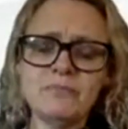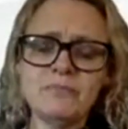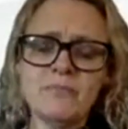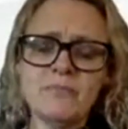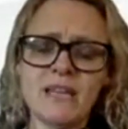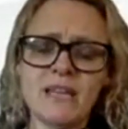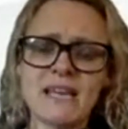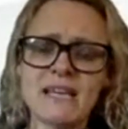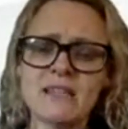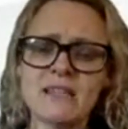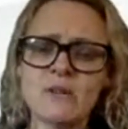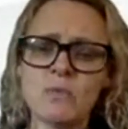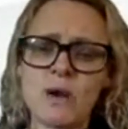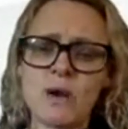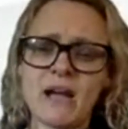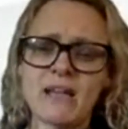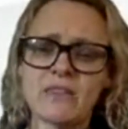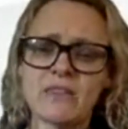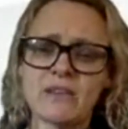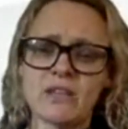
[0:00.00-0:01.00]
in the
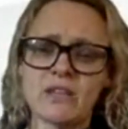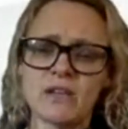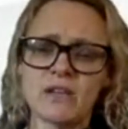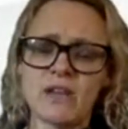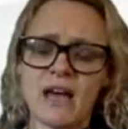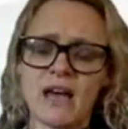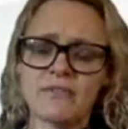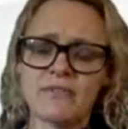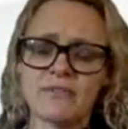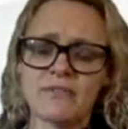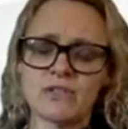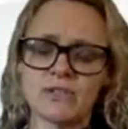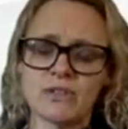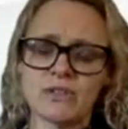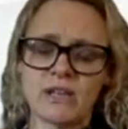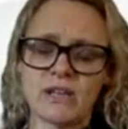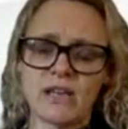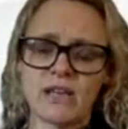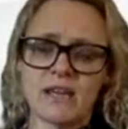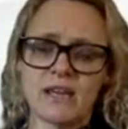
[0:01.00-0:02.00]
way that you have done
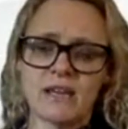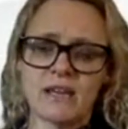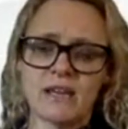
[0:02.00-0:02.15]
uh,